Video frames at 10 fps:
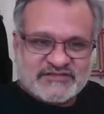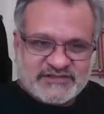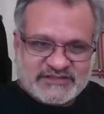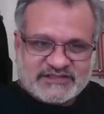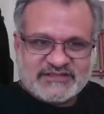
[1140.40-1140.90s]
this
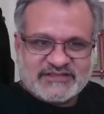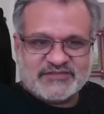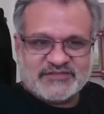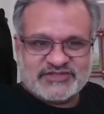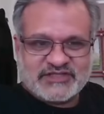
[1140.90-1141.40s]
visit,
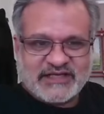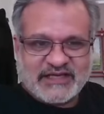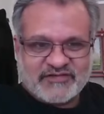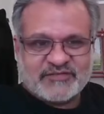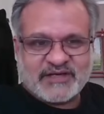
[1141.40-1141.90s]
which I
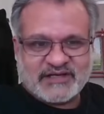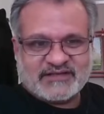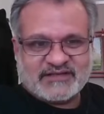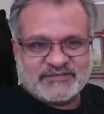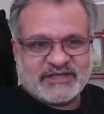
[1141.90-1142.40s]
had with
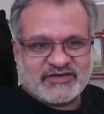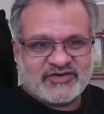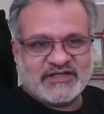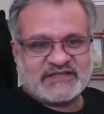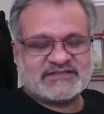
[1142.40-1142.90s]
my
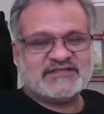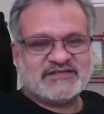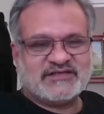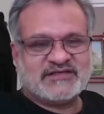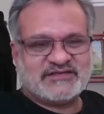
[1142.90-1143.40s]
colleagues,
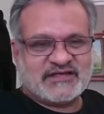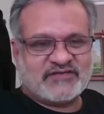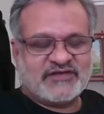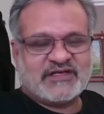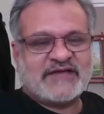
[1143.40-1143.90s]

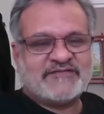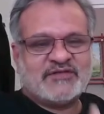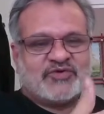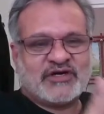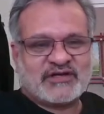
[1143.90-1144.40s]
and we arrived
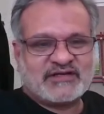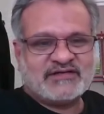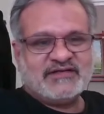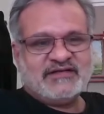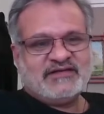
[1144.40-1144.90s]
in
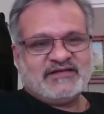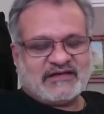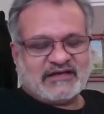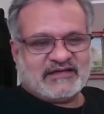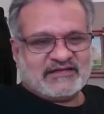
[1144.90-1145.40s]
Bukhara,
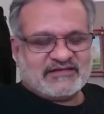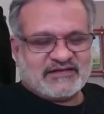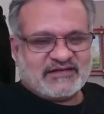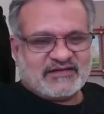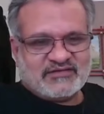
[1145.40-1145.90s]
and
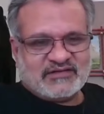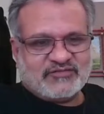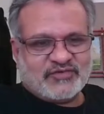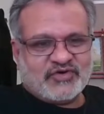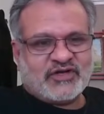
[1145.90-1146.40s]

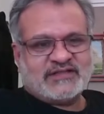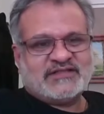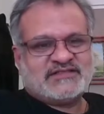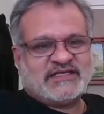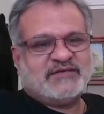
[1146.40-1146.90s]
we all
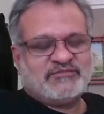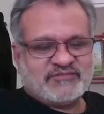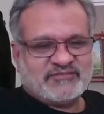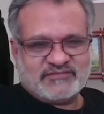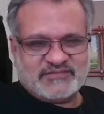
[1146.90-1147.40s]
had the
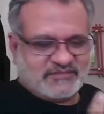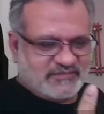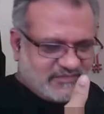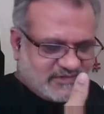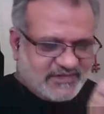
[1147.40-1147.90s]
same,
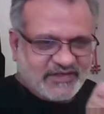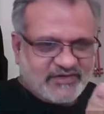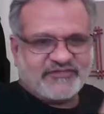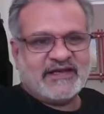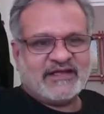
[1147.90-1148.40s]

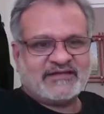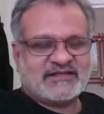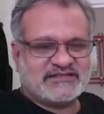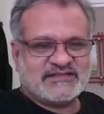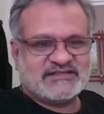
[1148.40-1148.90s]
feeling
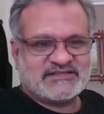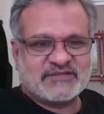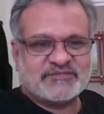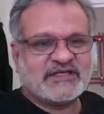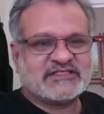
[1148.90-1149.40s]
that this is
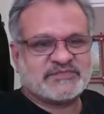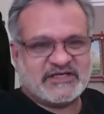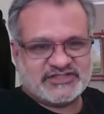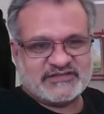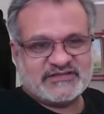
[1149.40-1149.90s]
something
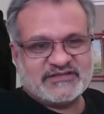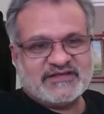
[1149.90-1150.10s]
special.